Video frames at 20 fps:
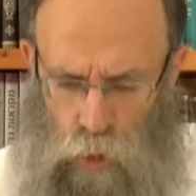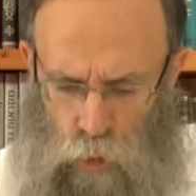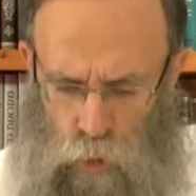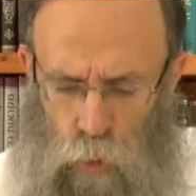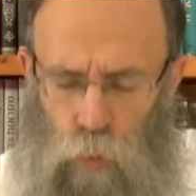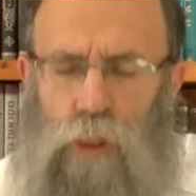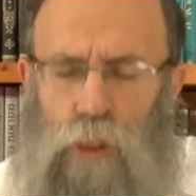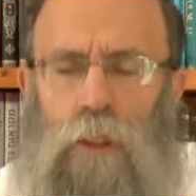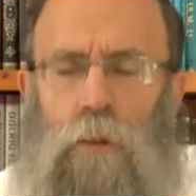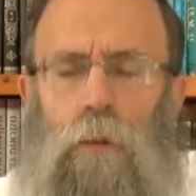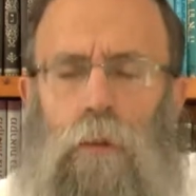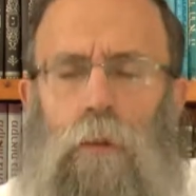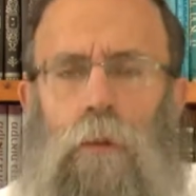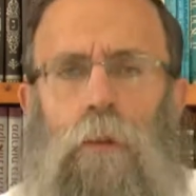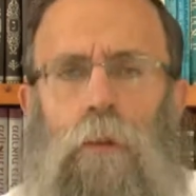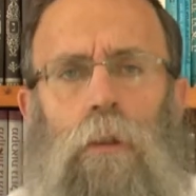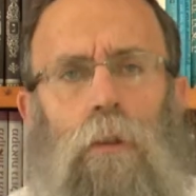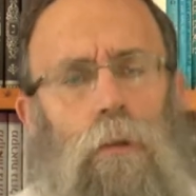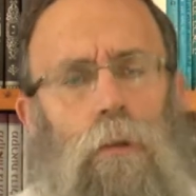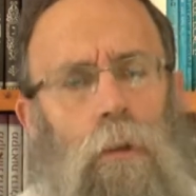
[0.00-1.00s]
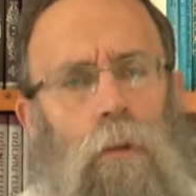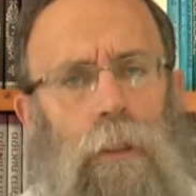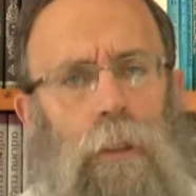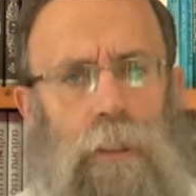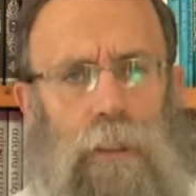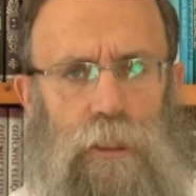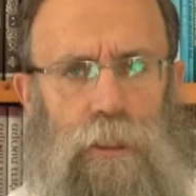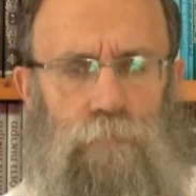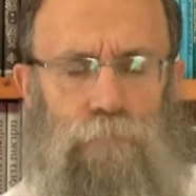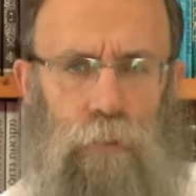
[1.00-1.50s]
to continue to
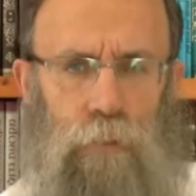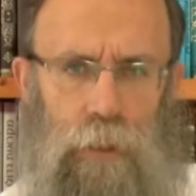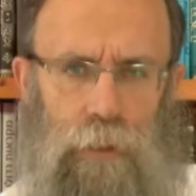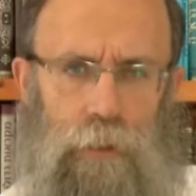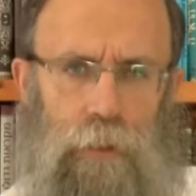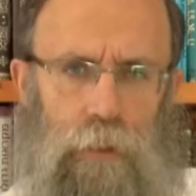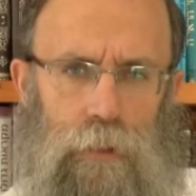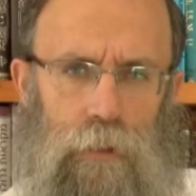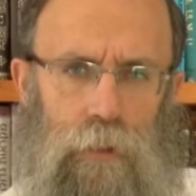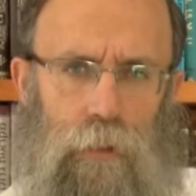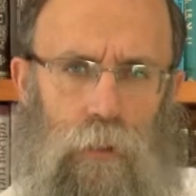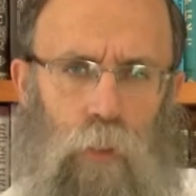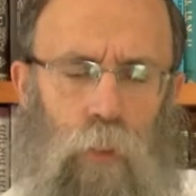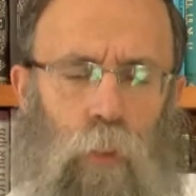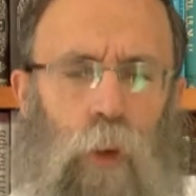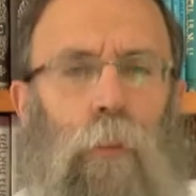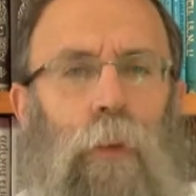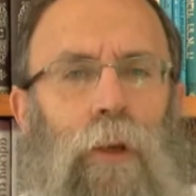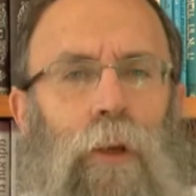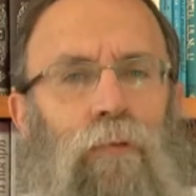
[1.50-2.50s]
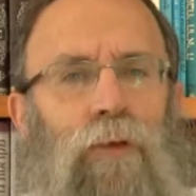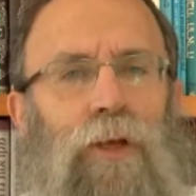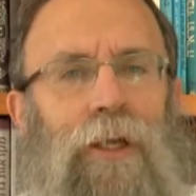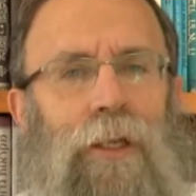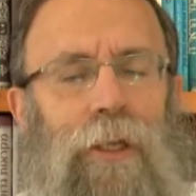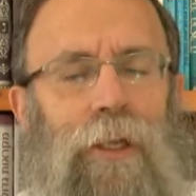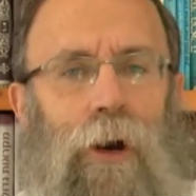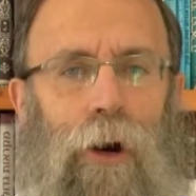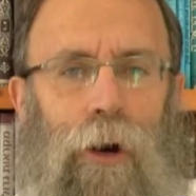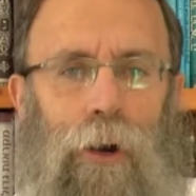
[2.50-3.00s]
express what we
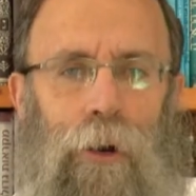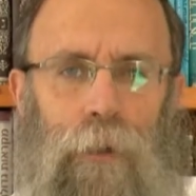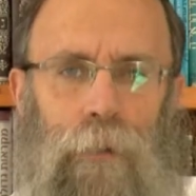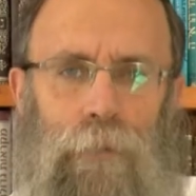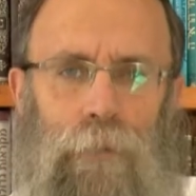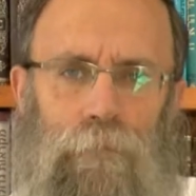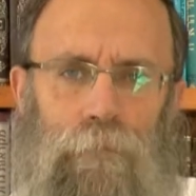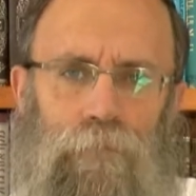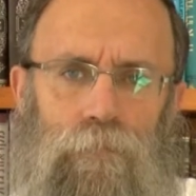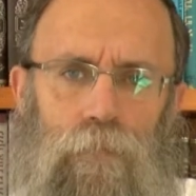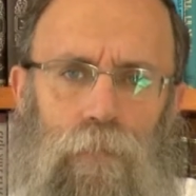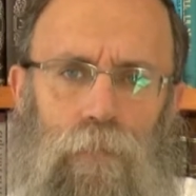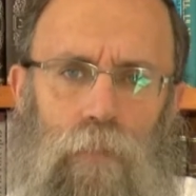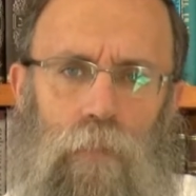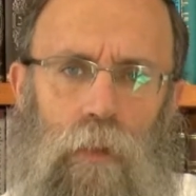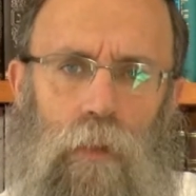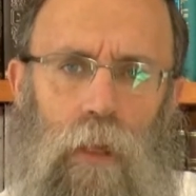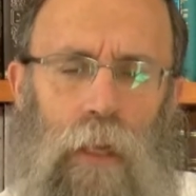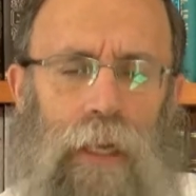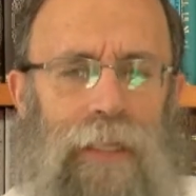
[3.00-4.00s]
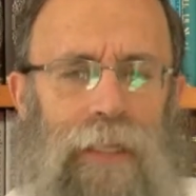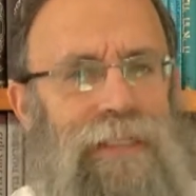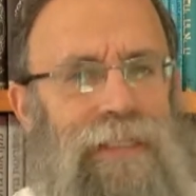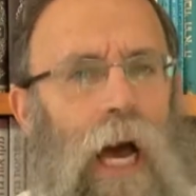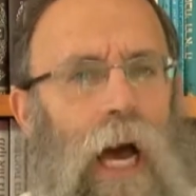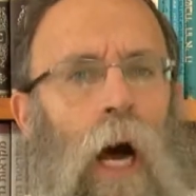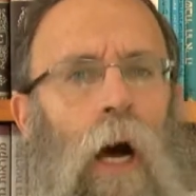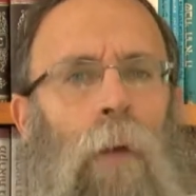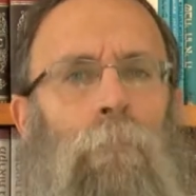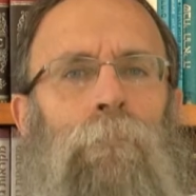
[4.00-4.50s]
really are as
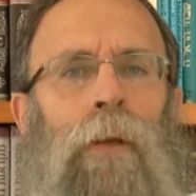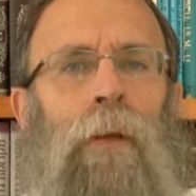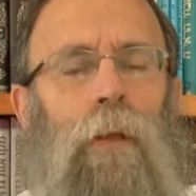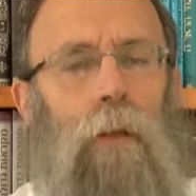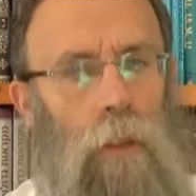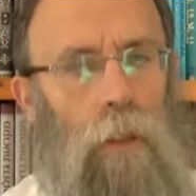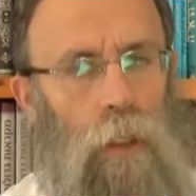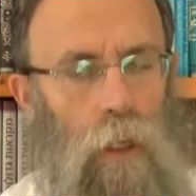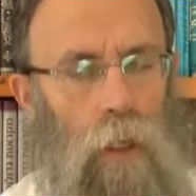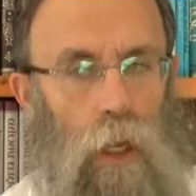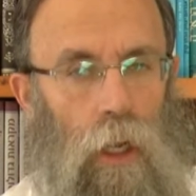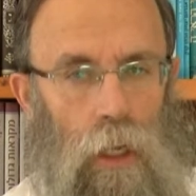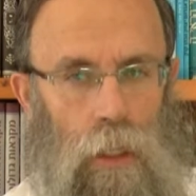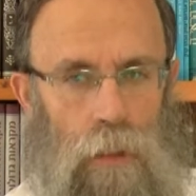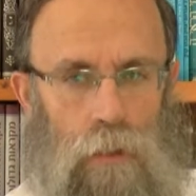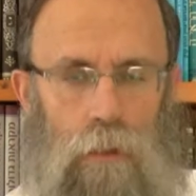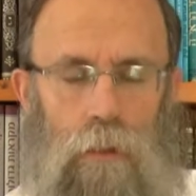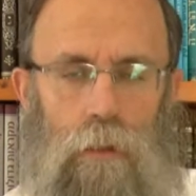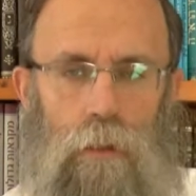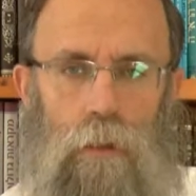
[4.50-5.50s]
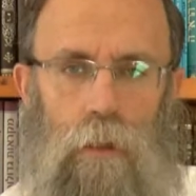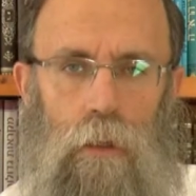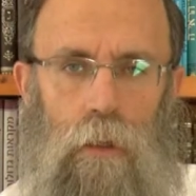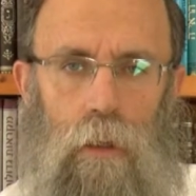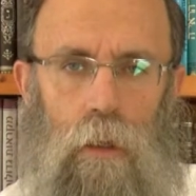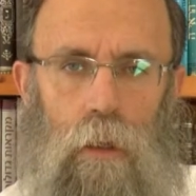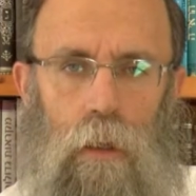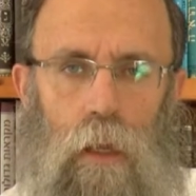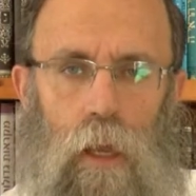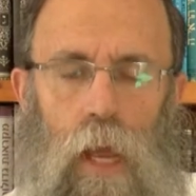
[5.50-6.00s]
Am Echad,
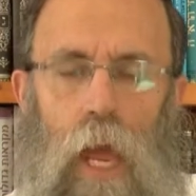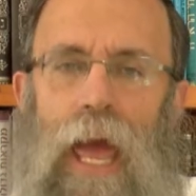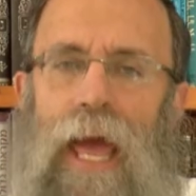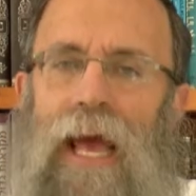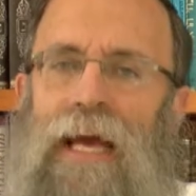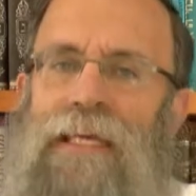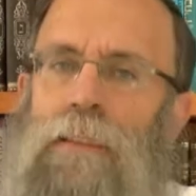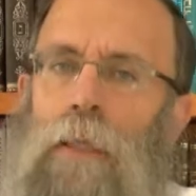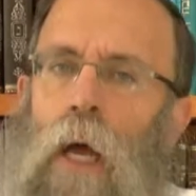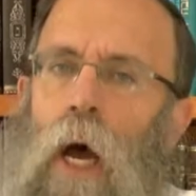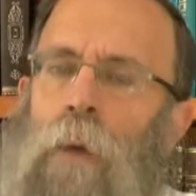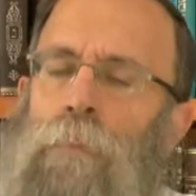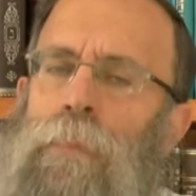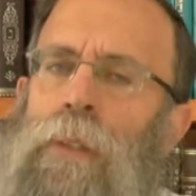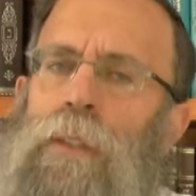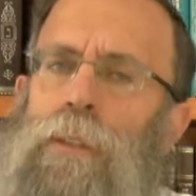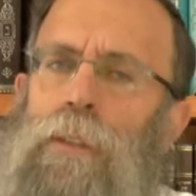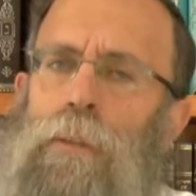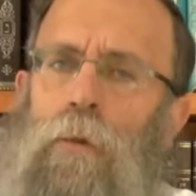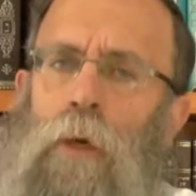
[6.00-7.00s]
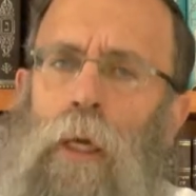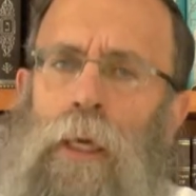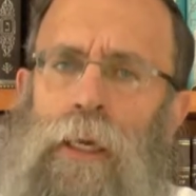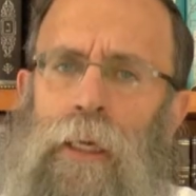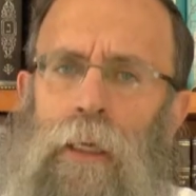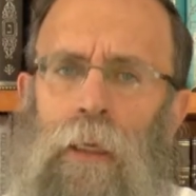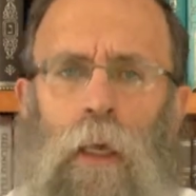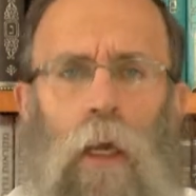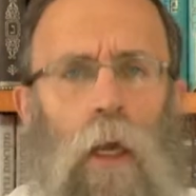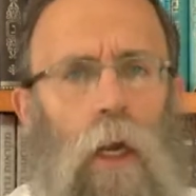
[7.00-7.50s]
as Am
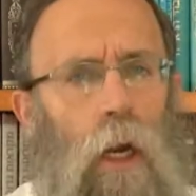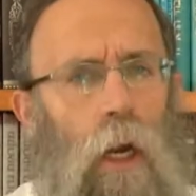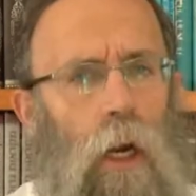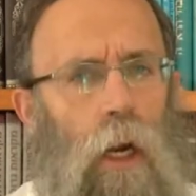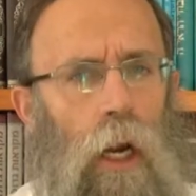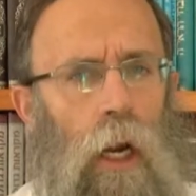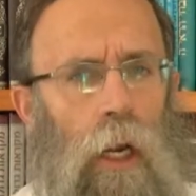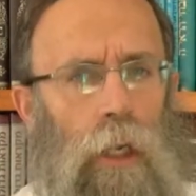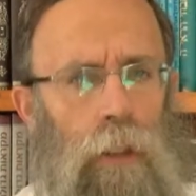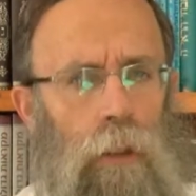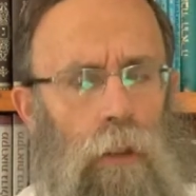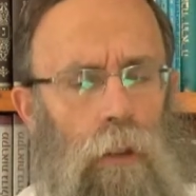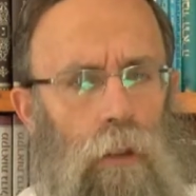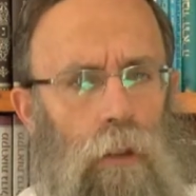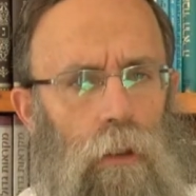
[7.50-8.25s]
Yisrael Chai.